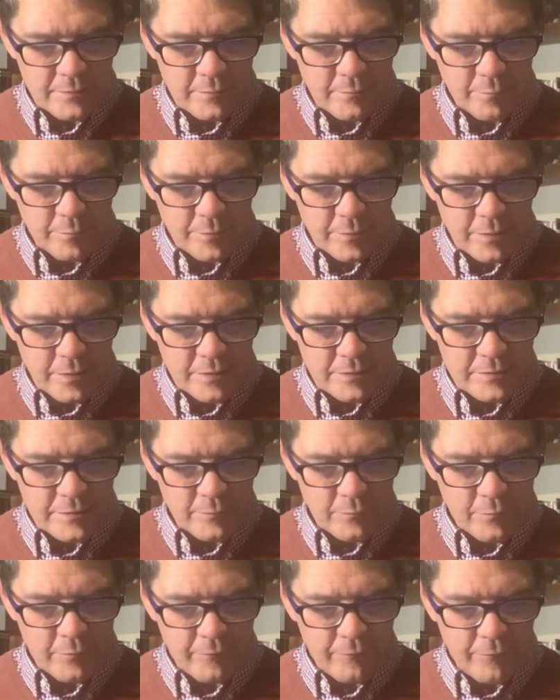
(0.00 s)
precisely
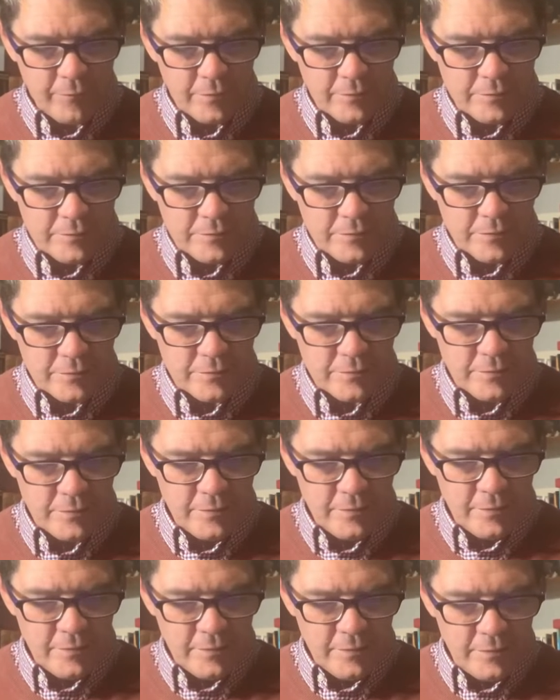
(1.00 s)
what affronts us,
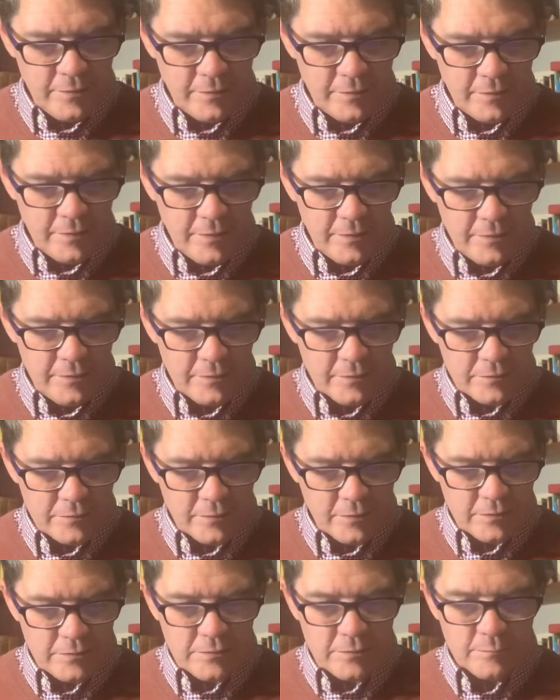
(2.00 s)
the hideous
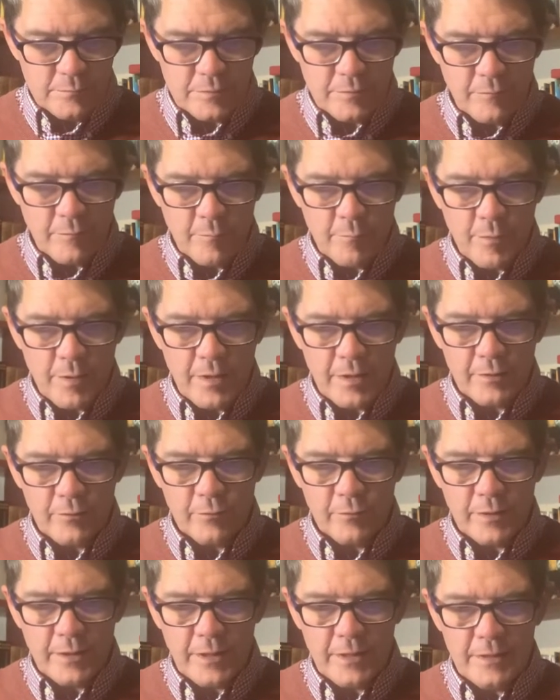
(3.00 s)
customs of a
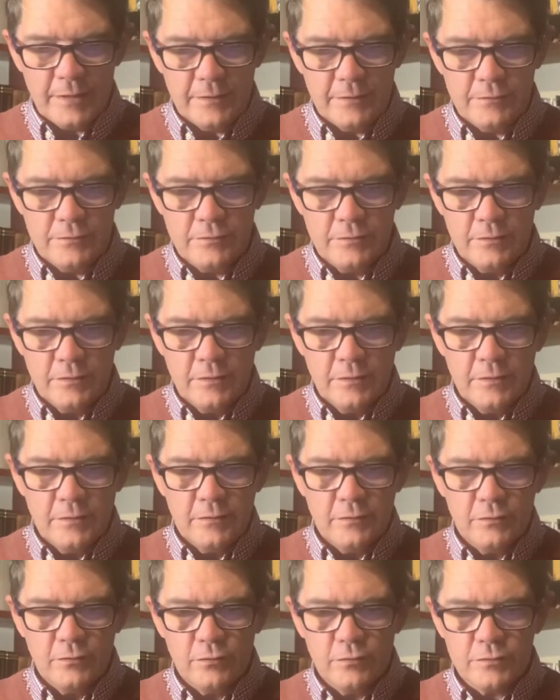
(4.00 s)
bygone age
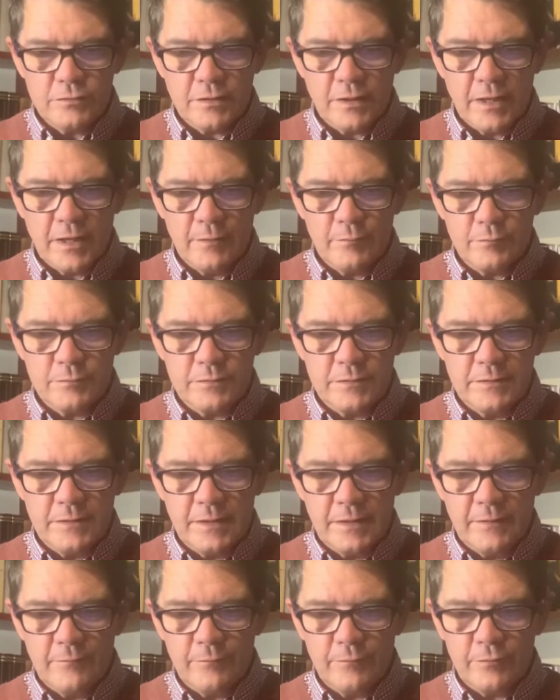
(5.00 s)
laws unable to
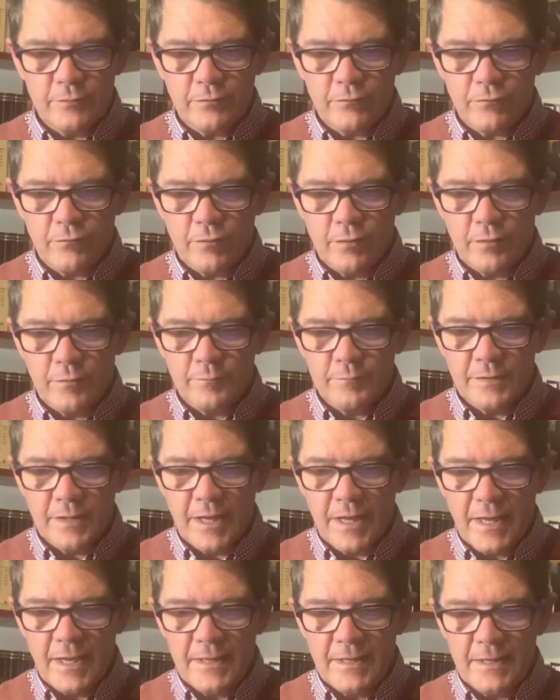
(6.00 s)
deliver us from,
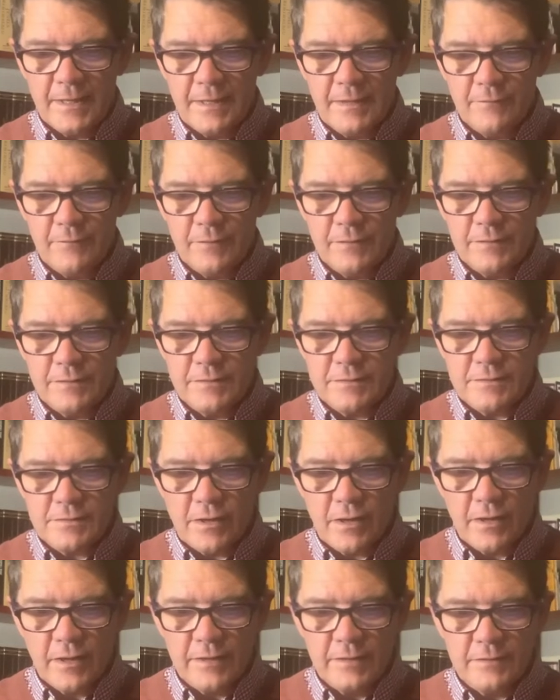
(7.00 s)
nay, even
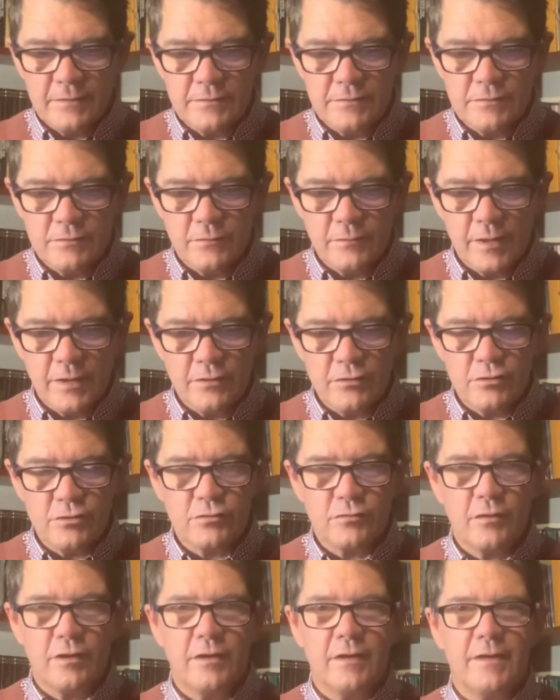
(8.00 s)
designed to
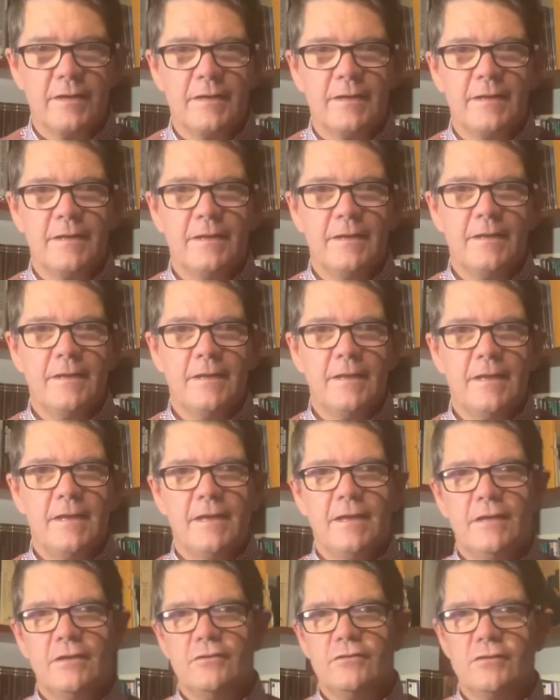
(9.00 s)
enshrine
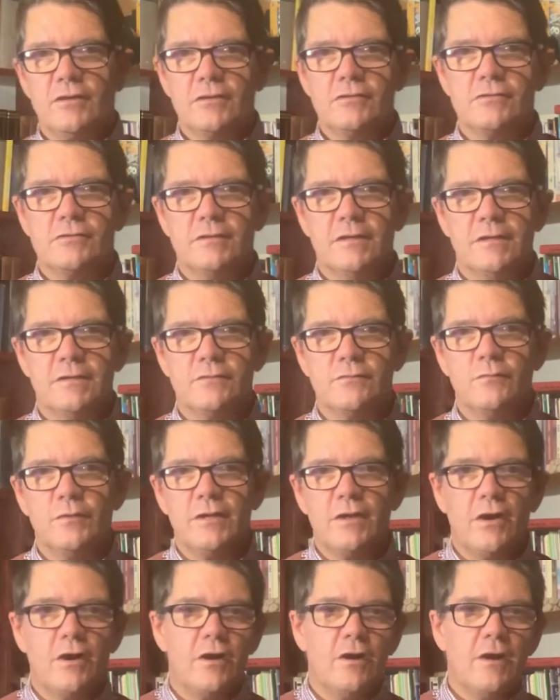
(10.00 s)
injustice. We
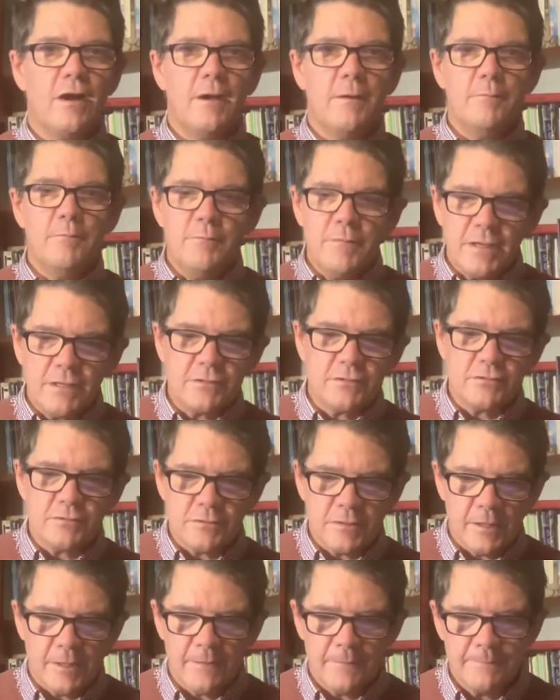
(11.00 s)
are a
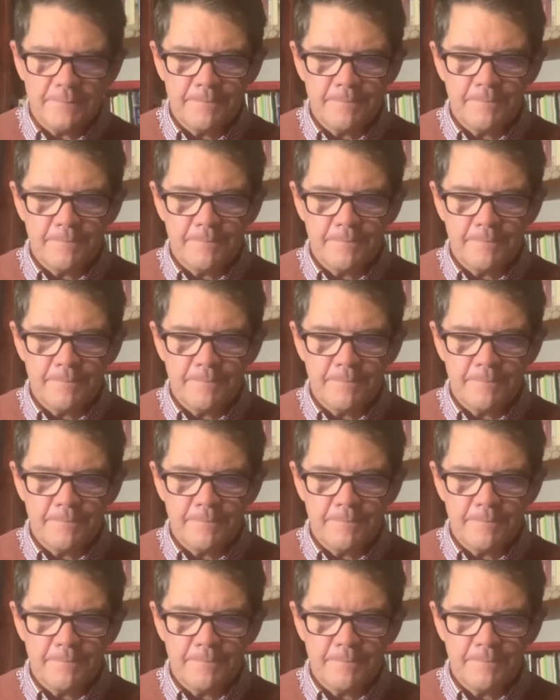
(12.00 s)
mixture.